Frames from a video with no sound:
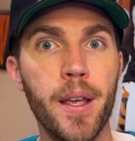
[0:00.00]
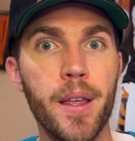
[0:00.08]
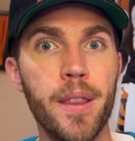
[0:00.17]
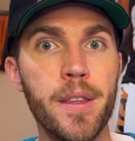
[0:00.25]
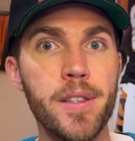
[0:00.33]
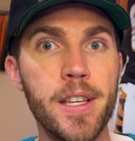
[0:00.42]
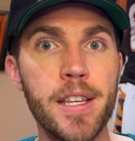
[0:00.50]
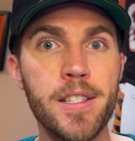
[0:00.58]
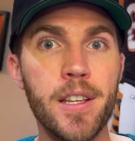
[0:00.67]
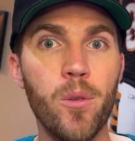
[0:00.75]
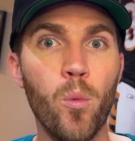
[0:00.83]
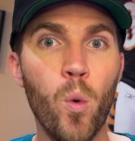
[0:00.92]
the
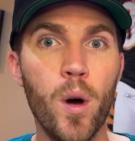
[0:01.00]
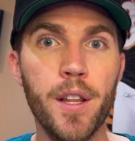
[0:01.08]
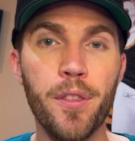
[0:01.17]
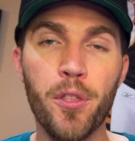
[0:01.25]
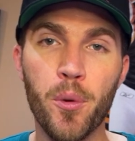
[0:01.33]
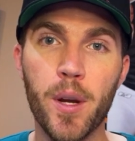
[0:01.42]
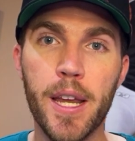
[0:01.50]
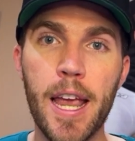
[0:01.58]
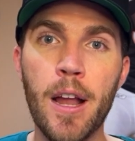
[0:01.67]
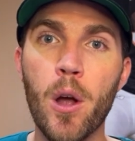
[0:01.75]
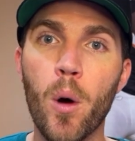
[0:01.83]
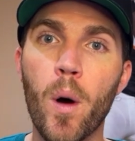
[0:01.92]
season
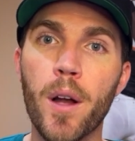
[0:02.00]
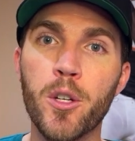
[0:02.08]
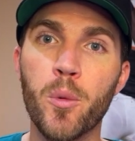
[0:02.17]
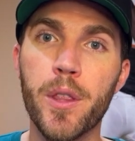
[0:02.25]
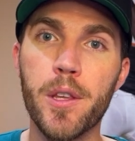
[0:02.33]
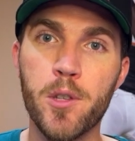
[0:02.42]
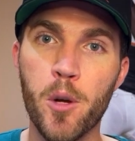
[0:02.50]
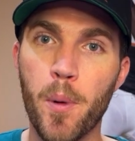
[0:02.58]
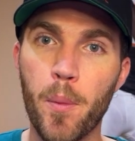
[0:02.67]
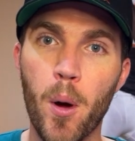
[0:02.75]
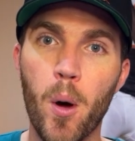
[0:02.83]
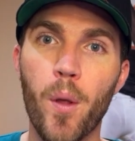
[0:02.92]
1-3 and go on to win the
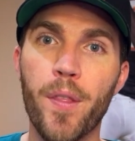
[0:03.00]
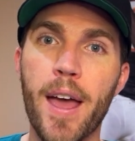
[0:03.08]
Super Bowl.